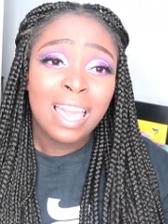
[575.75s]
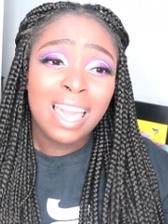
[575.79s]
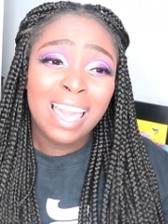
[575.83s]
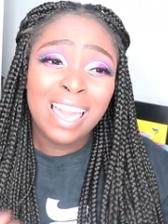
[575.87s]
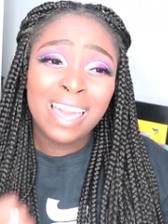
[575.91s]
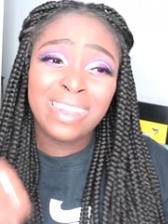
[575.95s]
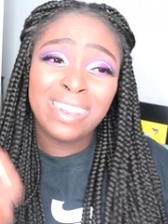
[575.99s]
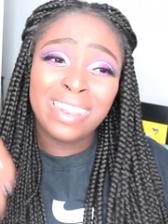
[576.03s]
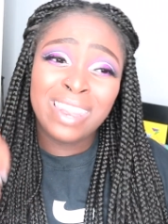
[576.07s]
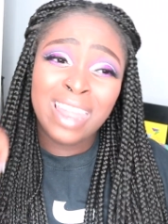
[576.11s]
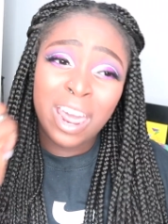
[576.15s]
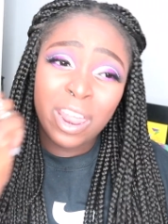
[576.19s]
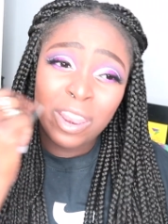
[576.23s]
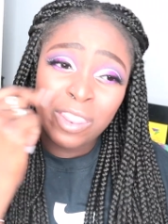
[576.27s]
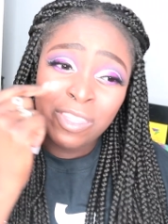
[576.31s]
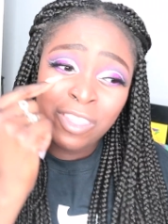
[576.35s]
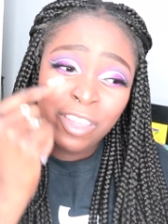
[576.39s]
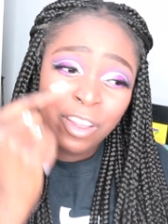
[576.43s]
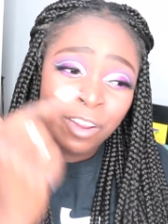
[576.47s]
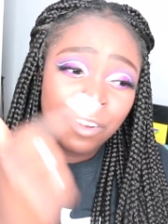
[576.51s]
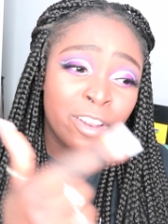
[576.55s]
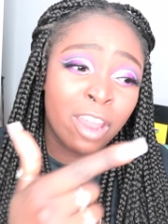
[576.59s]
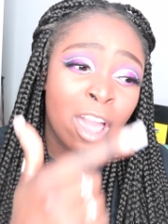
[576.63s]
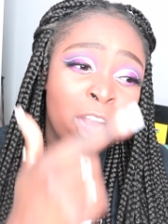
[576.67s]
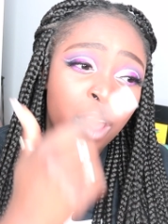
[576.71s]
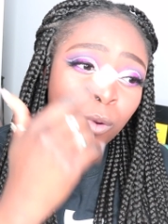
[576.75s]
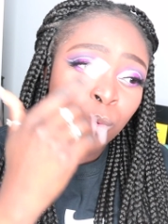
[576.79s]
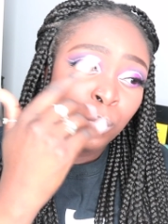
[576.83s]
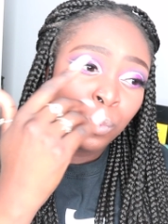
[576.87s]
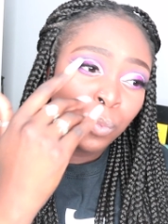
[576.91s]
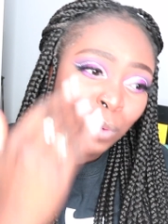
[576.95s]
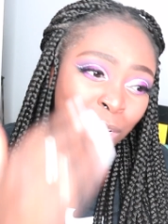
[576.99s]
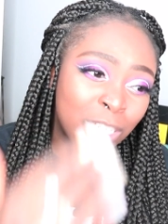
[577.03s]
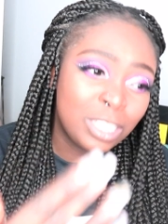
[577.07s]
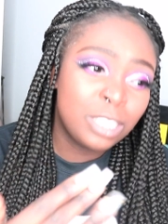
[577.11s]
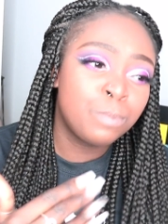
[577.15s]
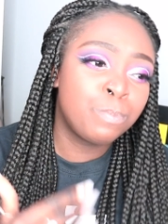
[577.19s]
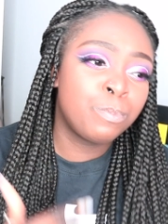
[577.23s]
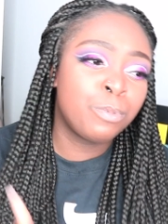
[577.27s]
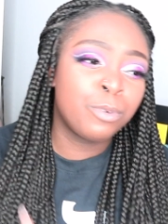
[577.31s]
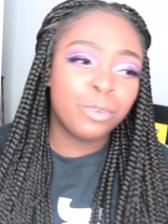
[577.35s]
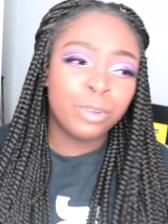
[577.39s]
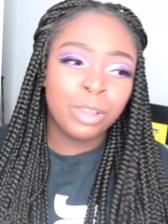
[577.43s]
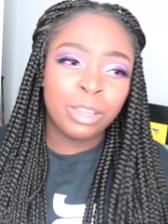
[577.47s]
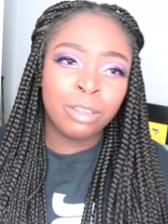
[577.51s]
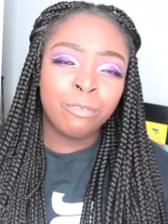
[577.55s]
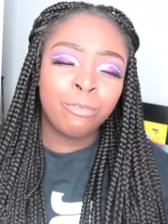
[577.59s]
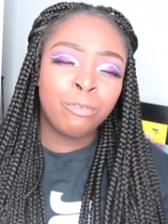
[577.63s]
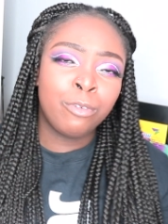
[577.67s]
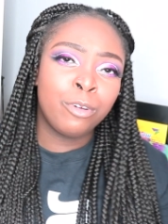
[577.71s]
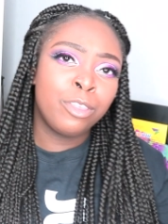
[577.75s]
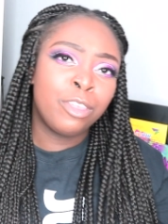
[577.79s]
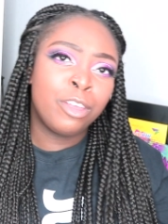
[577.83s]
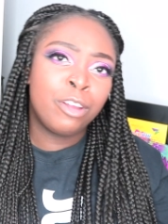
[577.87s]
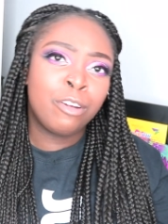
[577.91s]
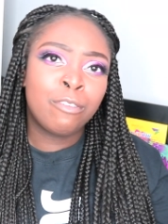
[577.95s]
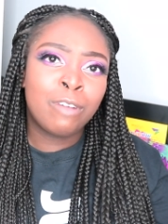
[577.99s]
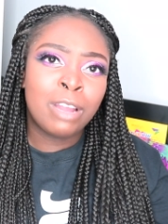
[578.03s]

And that they're not whispering for their